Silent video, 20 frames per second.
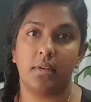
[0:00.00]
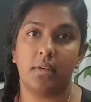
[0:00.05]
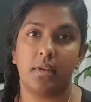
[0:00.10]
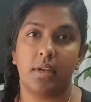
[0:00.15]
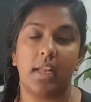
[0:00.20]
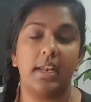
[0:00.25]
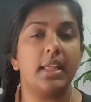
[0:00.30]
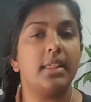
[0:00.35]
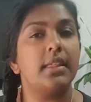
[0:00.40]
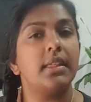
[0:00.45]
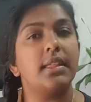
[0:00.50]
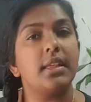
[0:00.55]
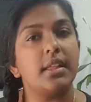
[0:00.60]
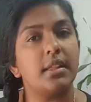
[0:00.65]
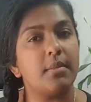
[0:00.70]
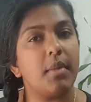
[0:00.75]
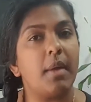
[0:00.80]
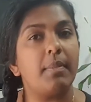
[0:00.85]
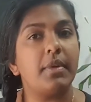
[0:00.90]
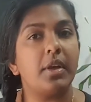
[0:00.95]
Another thing that
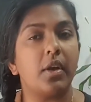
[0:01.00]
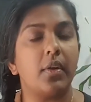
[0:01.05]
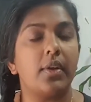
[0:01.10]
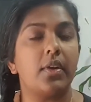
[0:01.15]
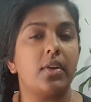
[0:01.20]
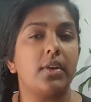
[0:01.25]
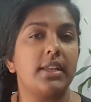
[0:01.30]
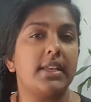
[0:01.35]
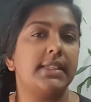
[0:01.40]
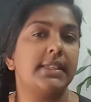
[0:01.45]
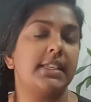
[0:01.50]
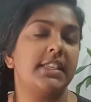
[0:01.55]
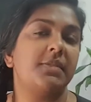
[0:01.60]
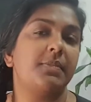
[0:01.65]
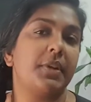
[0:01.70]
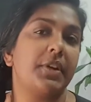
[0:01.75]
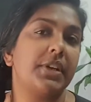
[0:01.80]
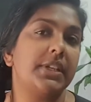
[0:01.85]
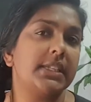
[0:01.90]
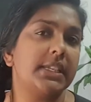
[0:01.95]
might be going on is
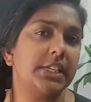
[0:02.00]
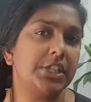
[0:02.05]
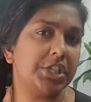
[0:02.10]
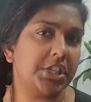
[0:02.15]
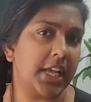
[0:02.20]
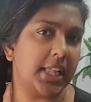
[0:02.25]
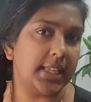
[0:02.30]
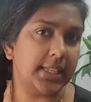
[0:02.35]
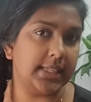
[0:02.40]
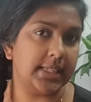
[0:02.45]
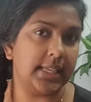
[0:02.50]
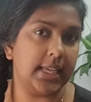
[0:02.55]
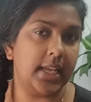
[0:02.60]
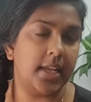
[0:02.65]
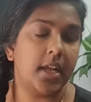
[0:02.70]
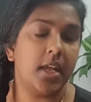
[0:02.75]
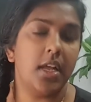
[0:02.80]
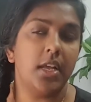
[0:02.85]
experiencing jealousy.